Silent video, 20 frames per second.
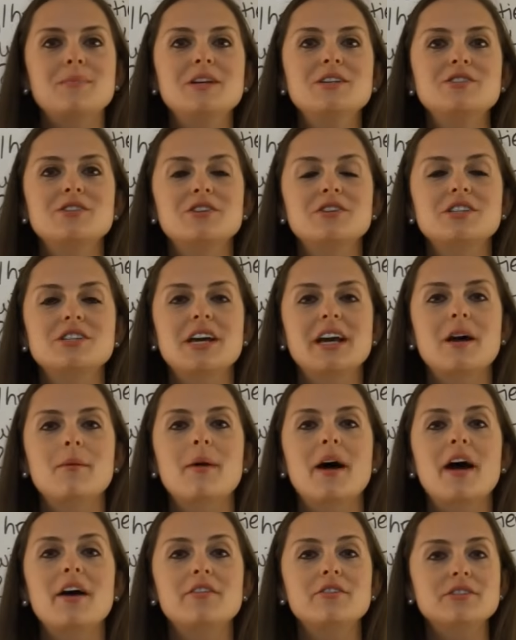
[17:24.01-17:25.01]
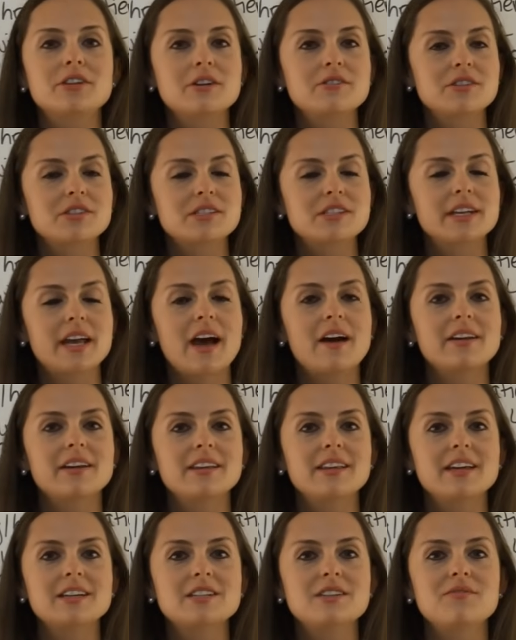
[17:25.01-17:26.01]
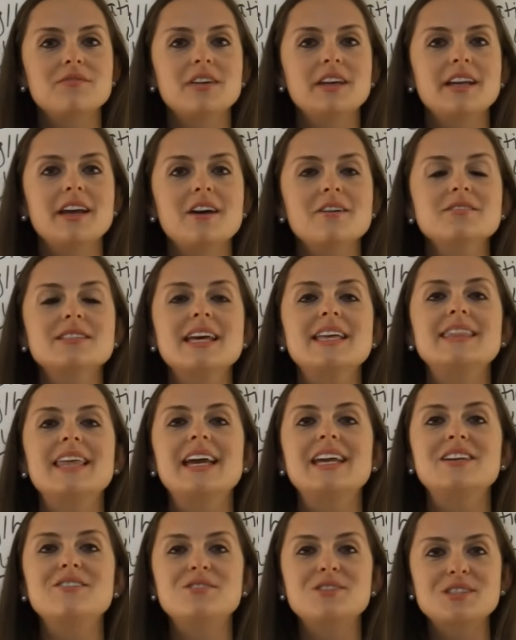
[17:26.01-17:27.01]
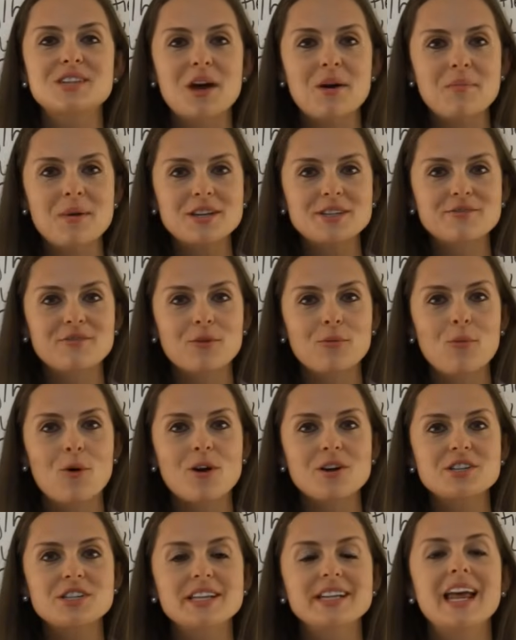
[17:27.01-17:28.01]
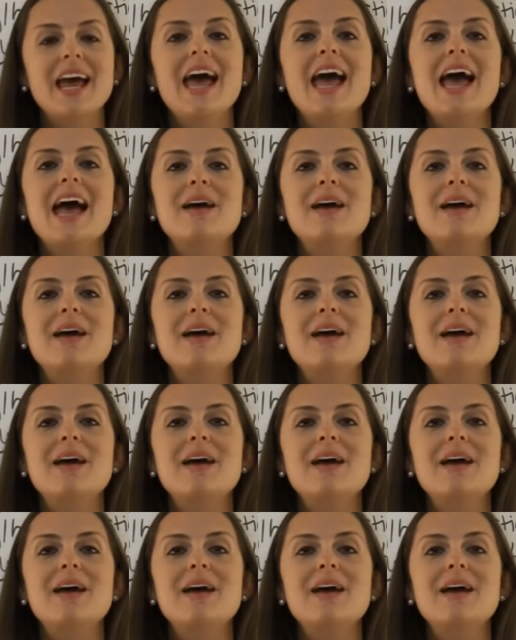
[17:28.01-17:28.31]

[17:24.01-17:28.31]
Be sure to check out my other dosage and calculation videos, and thank you so much for watching,